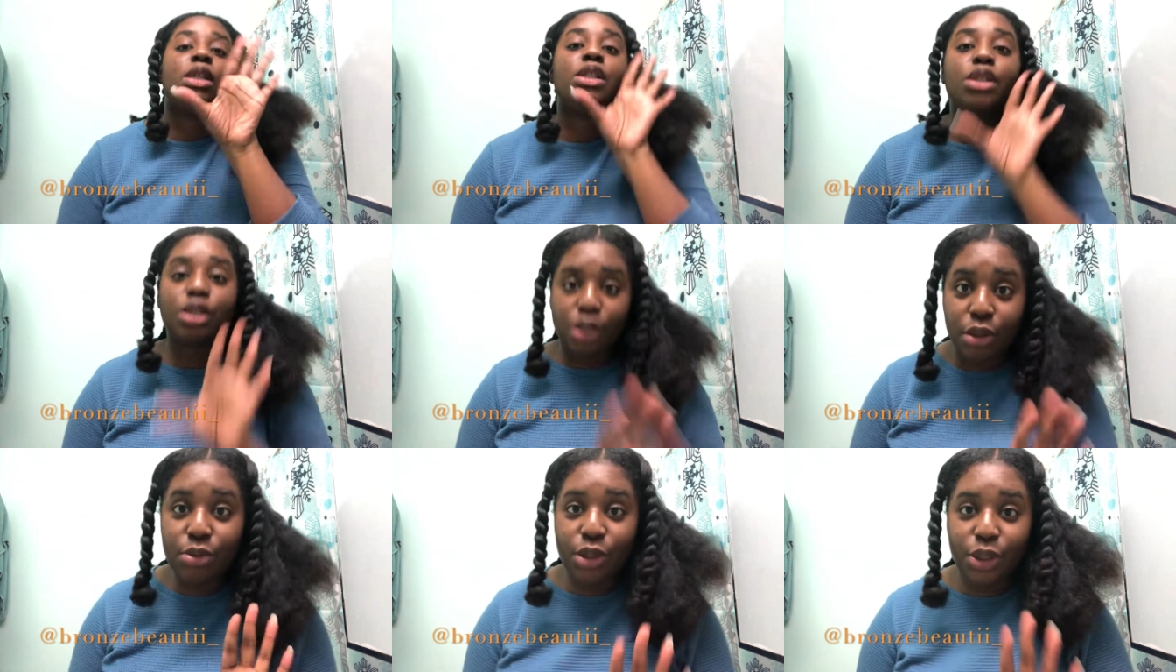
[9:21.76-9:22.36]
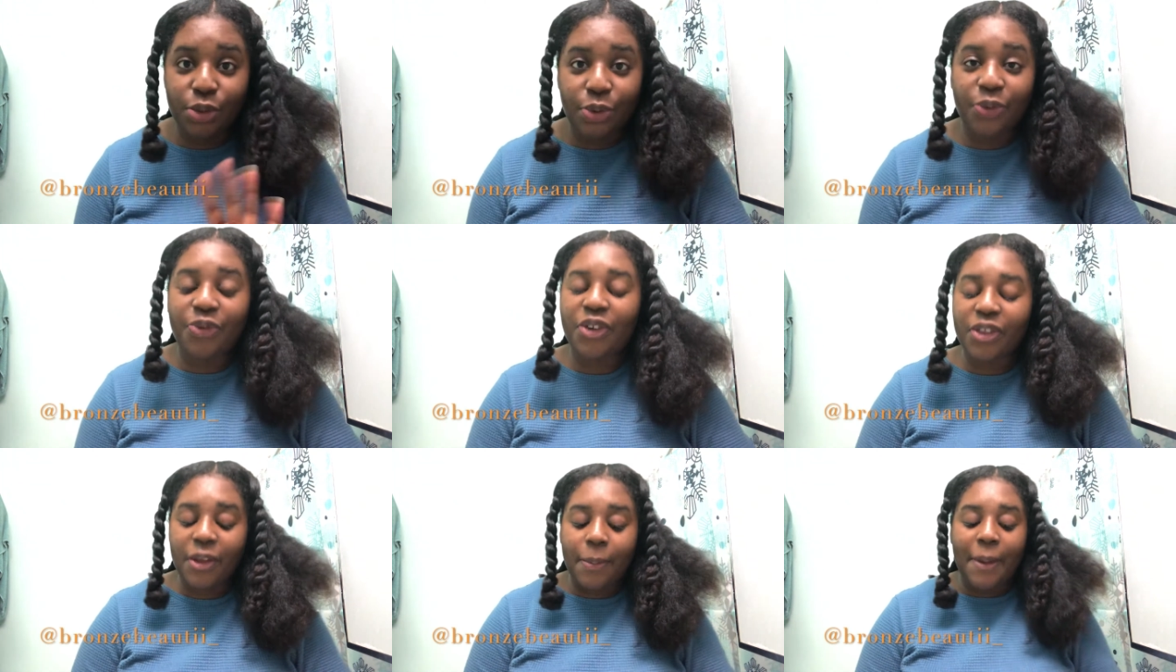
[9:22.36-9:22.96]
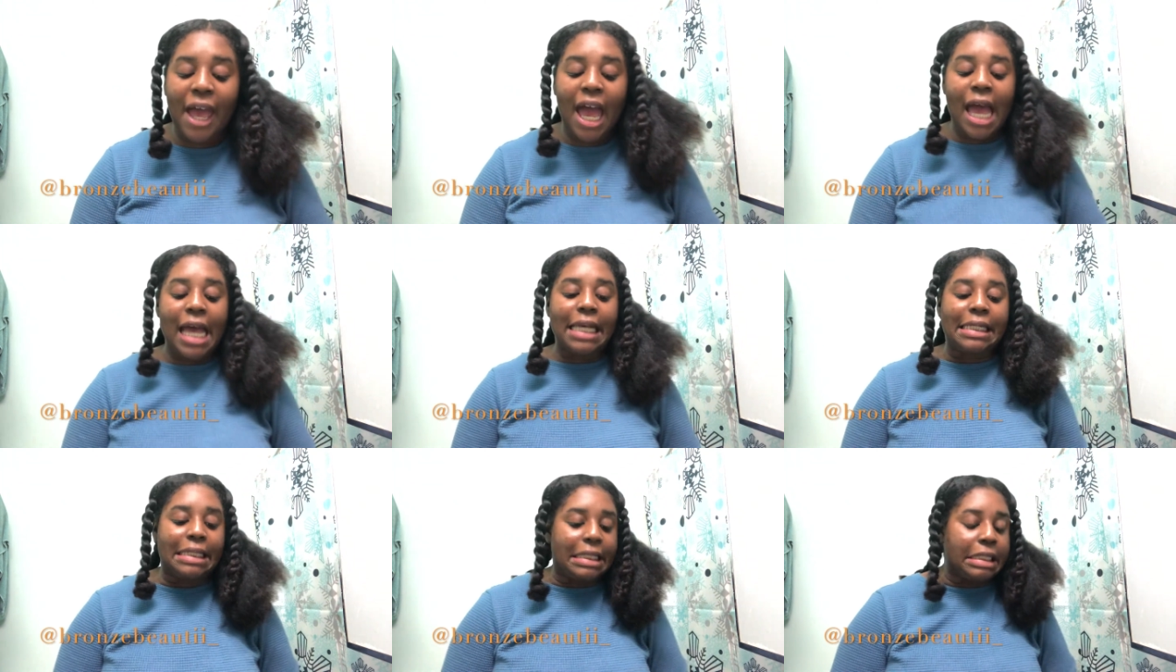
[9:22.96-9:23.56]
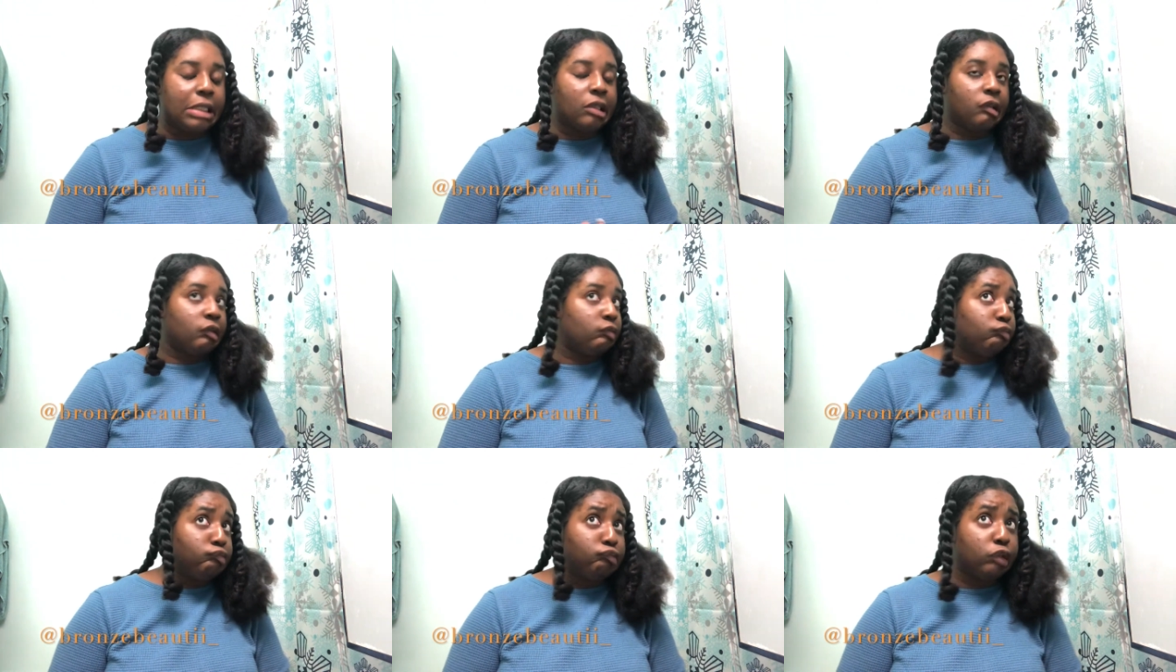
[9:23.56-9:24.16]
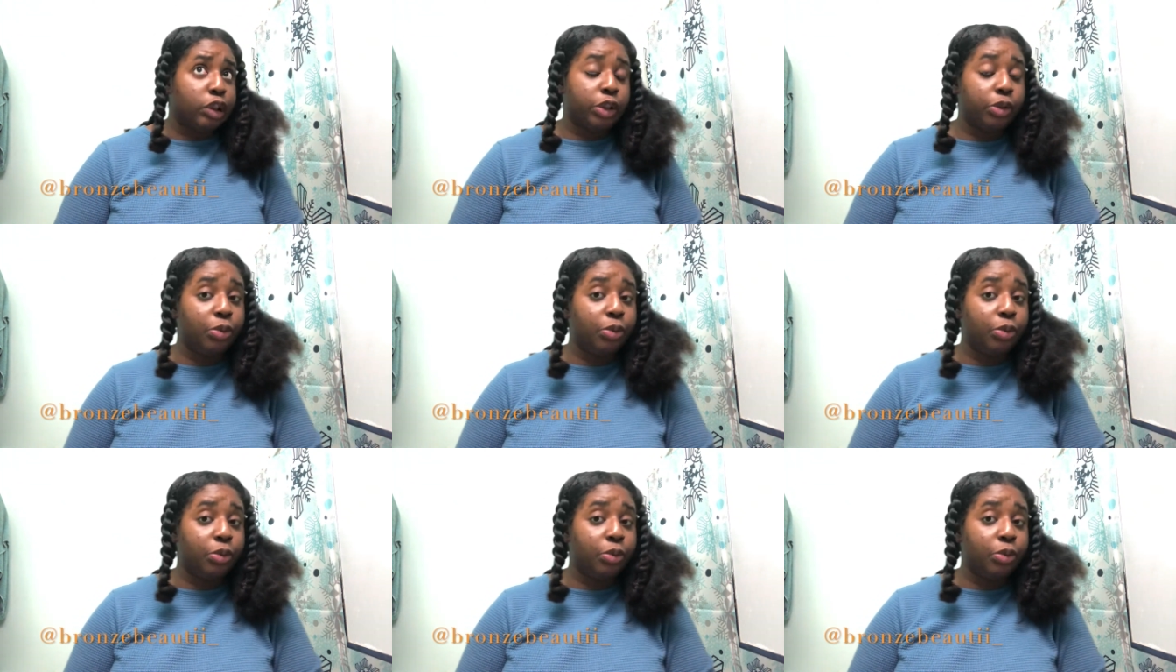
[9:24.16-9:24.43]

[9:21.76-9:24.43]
doo doo for the past two